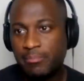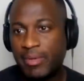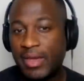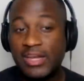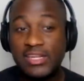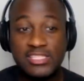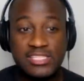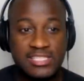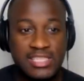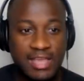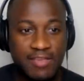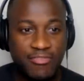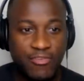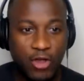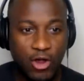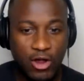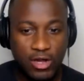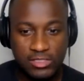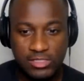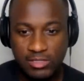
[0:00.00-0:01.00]
better
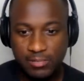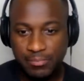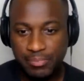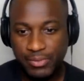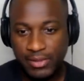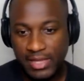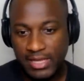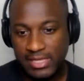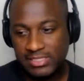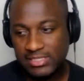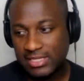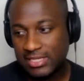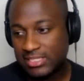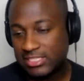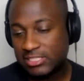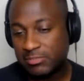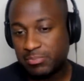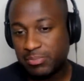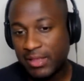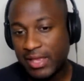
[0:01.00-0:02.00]
safeguards in place and
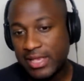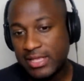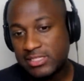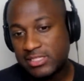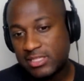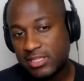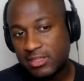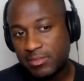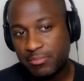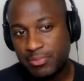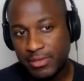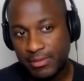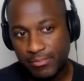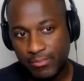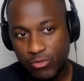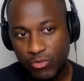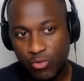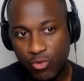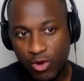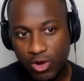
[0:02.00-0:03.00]
explains to the
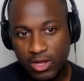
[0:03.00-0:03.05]
people who